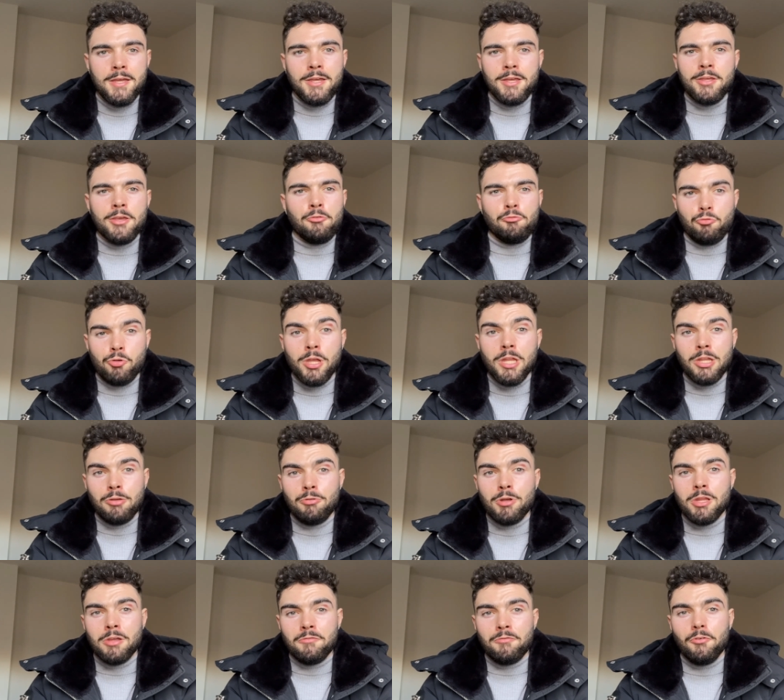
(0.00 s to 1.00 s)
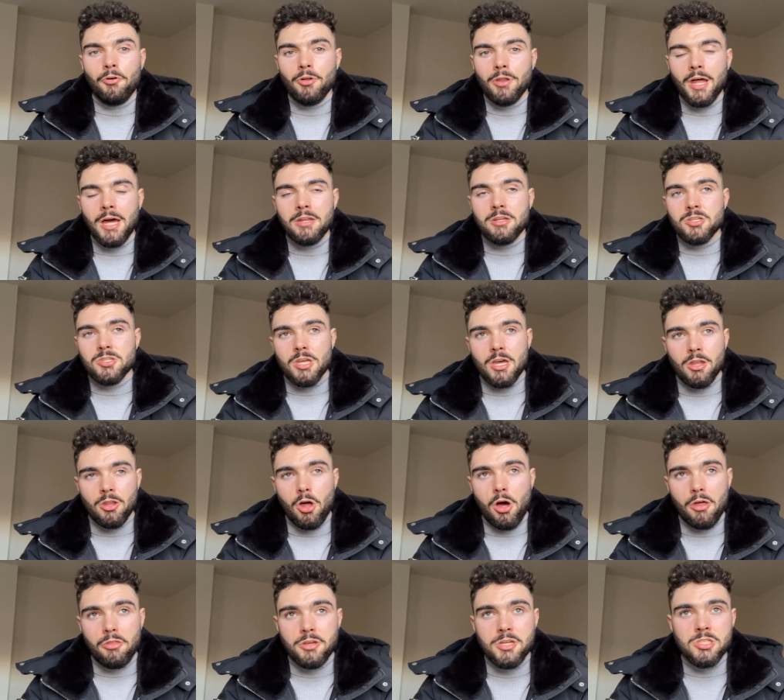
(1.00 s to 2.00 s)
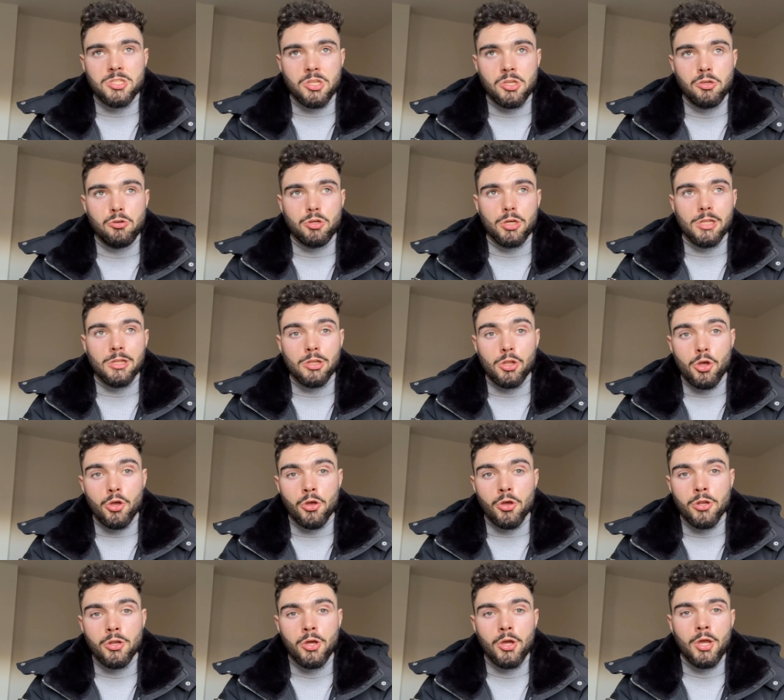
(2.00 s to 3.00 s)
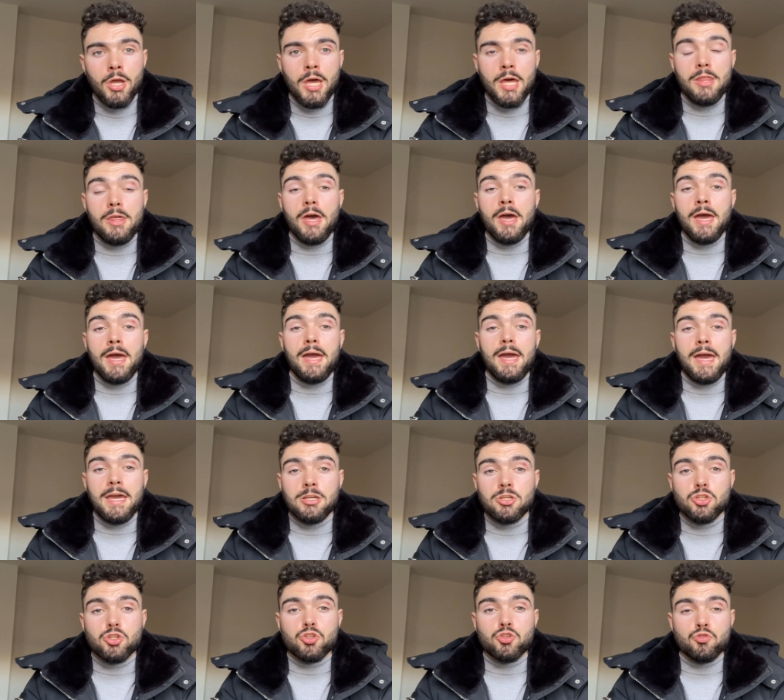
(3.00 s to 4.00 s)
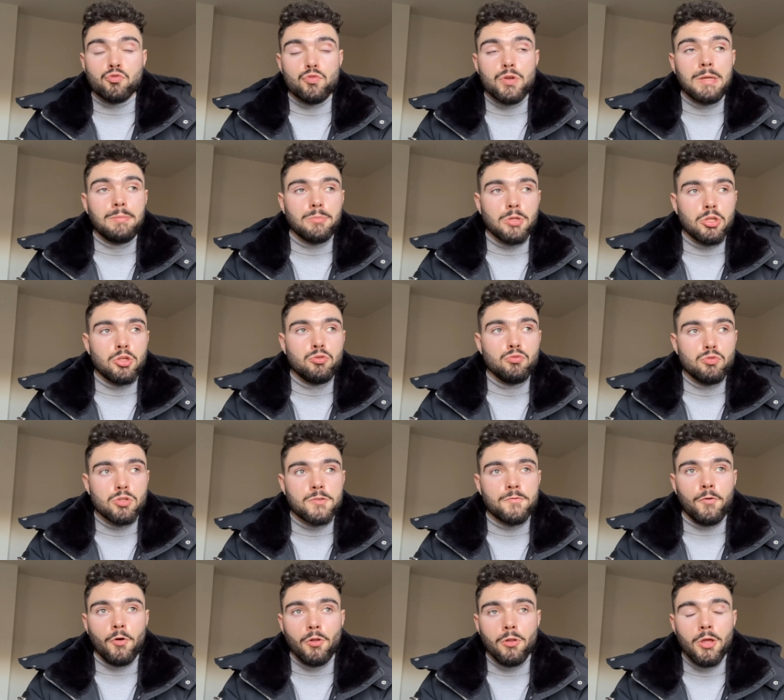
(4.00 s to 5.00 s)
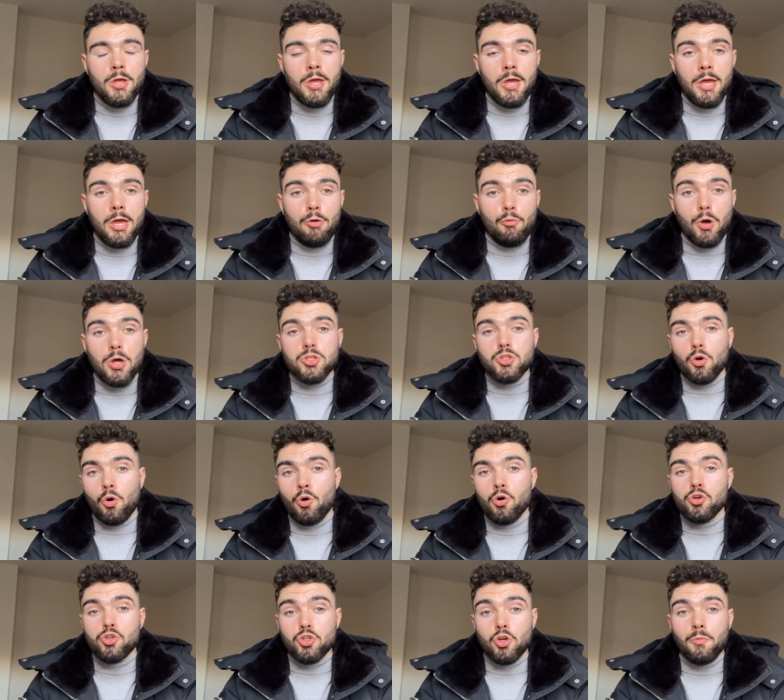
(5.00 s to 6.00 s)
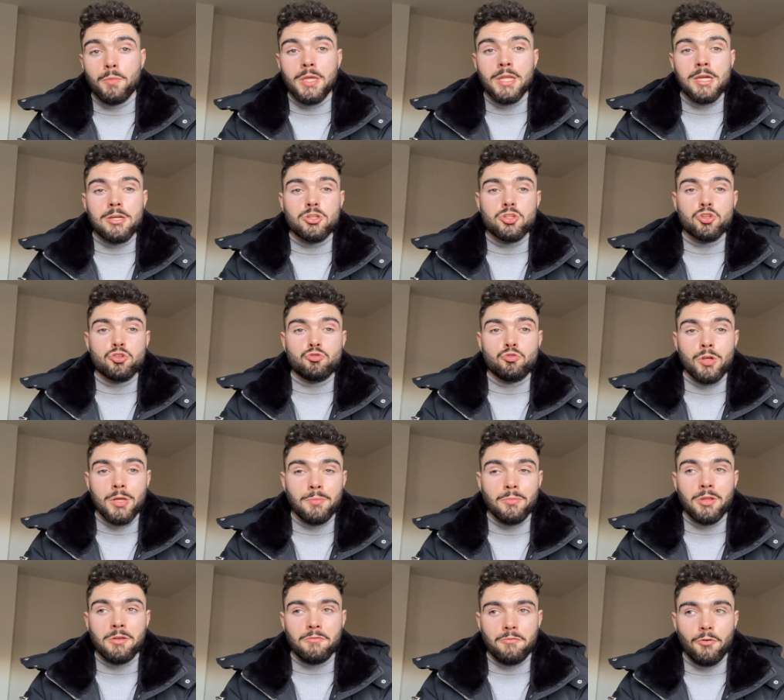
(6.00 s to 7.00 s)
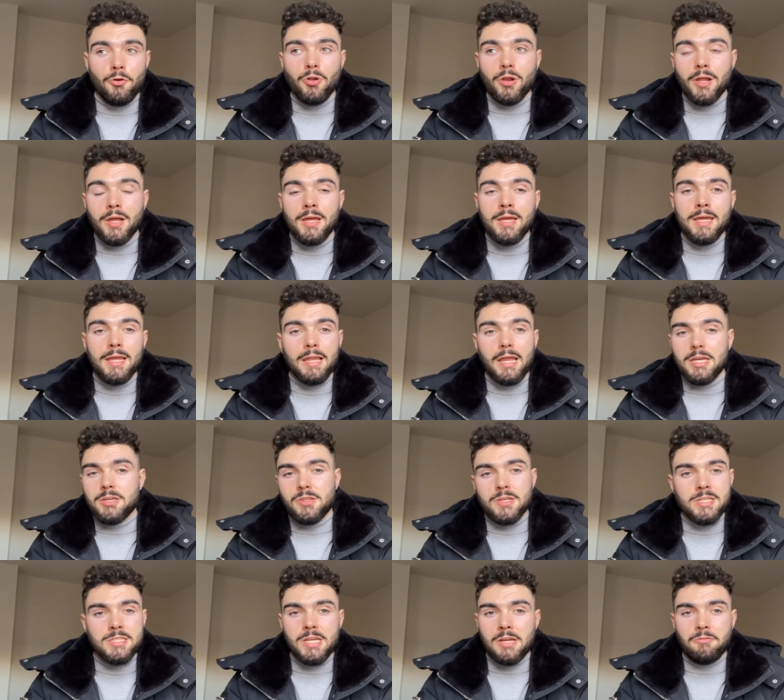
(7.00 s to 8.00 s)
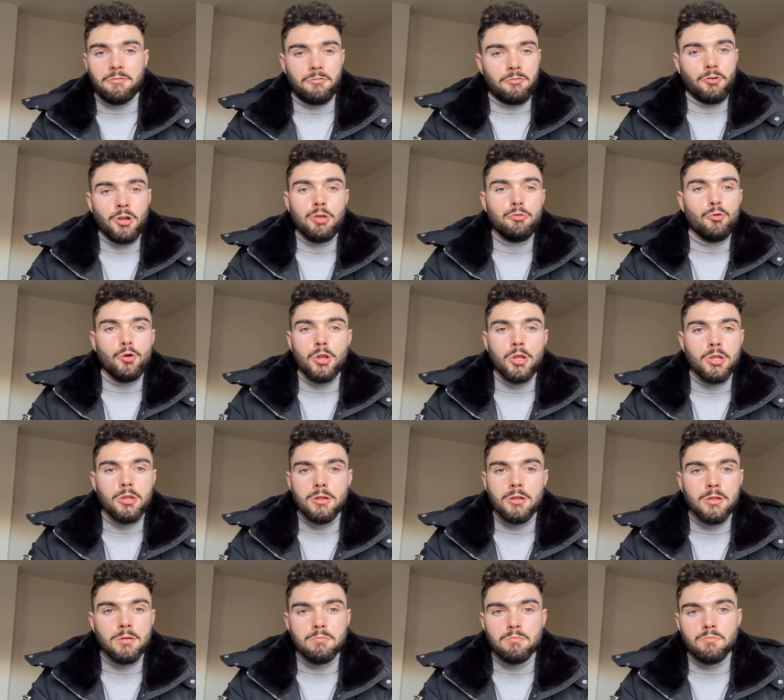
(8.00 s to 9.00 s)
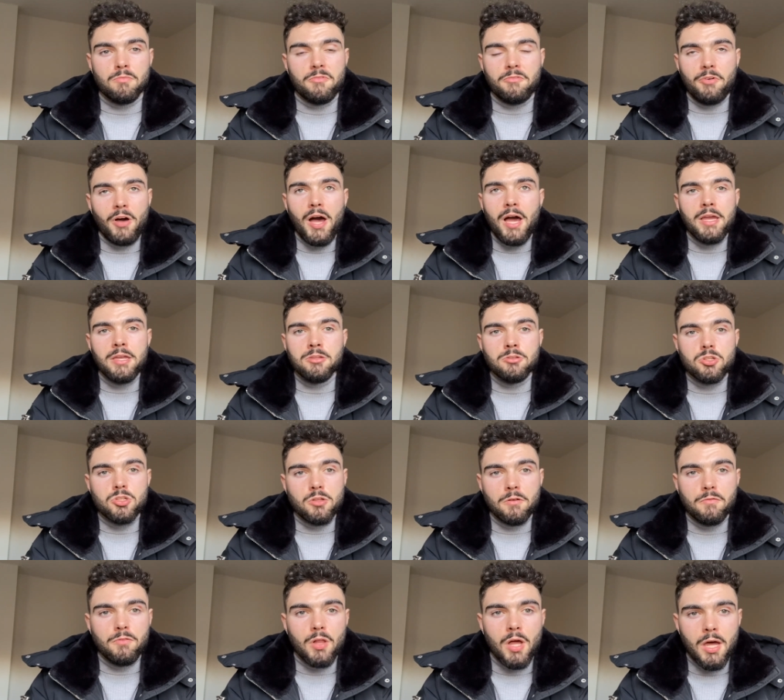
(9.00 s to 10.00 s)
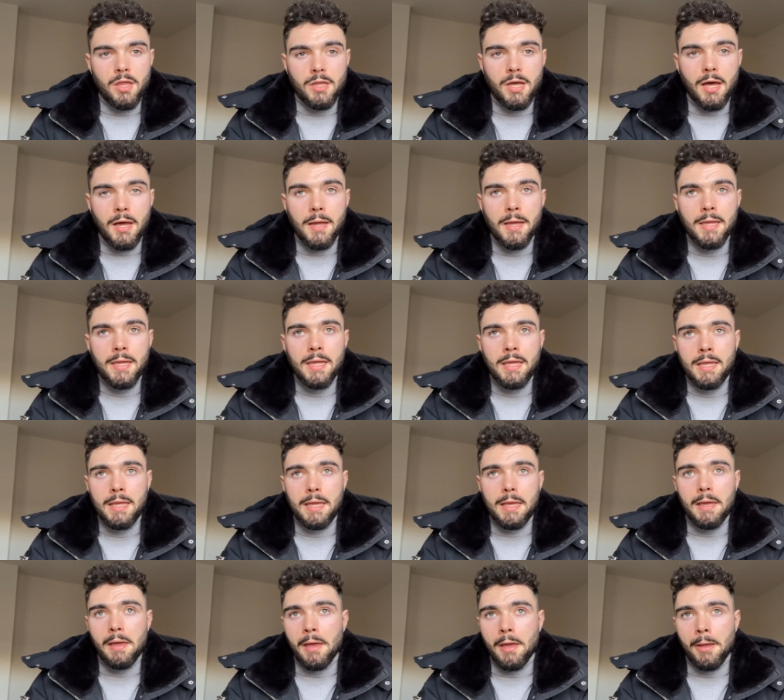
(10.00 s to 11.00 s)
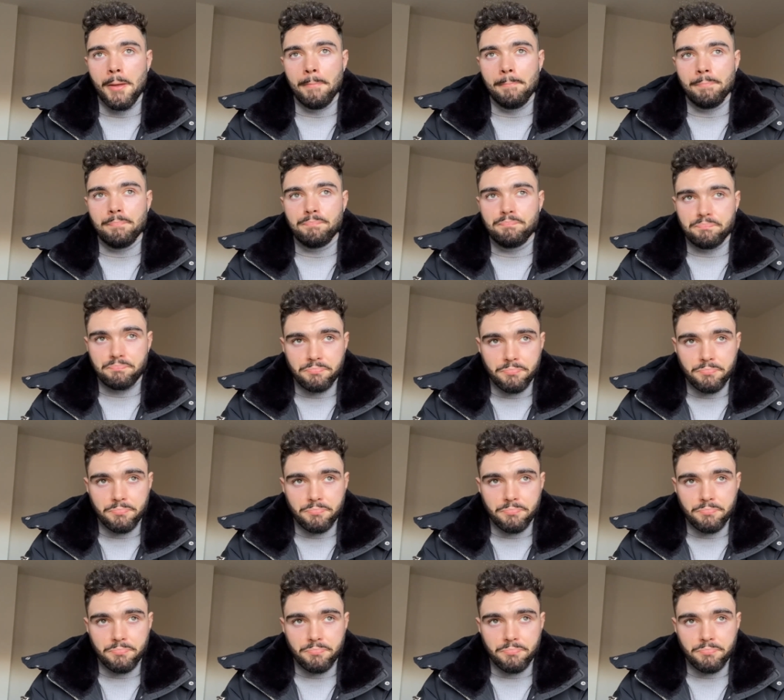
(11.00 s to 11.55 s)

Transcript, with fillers: are really, really fun. Like there's a lot of things that you can learn that are extremely useful whilst also being extremely fun. Like things like free running and fighting, stuff like that. Um,